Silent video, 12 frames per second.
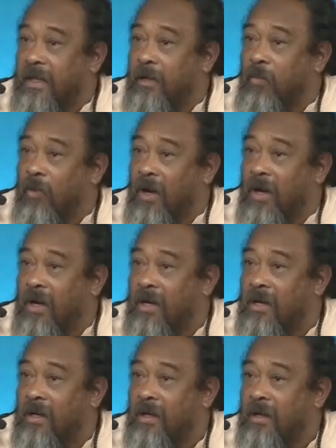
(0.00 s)
in
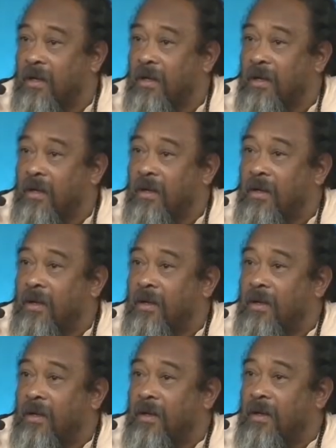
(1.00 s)
work,
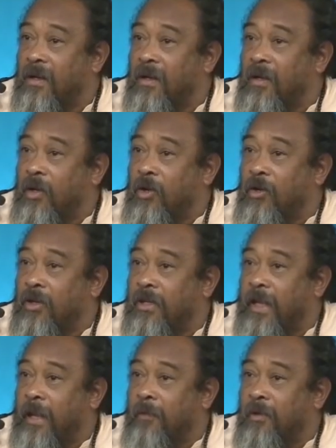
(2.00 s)
you're
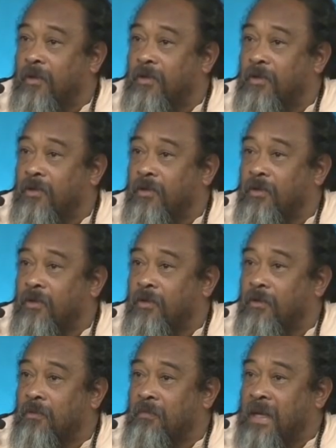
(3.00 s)
not able
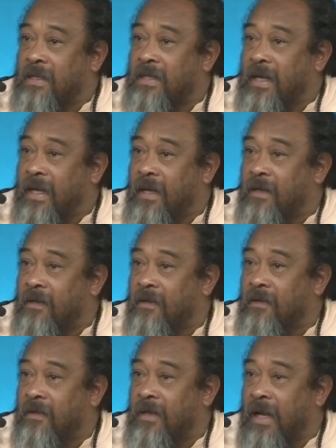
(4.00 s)
to
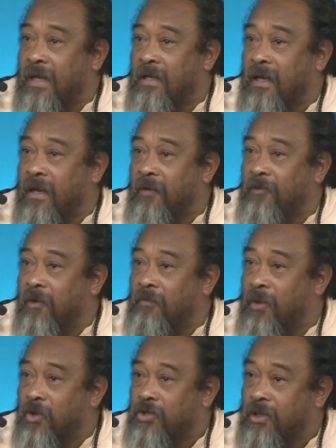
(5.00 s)
maintain that kind of
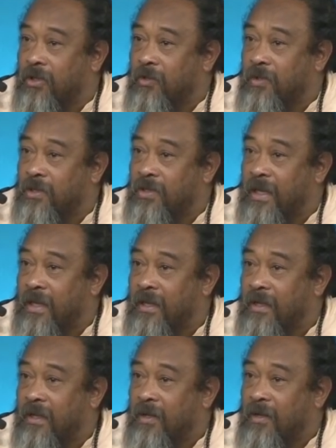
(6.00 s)
composure, you would say,
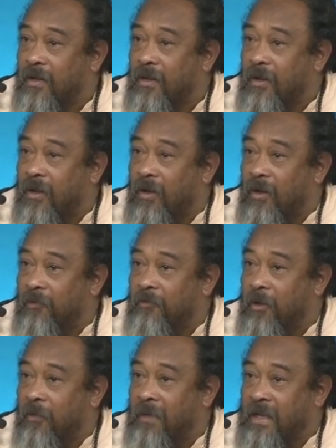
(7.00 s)
of
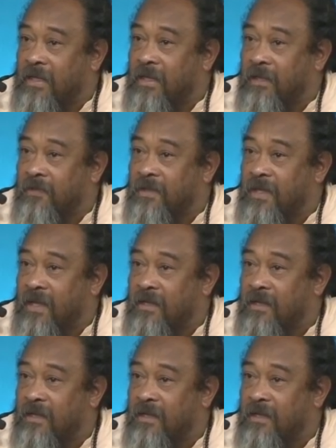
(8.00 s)
your meditative state?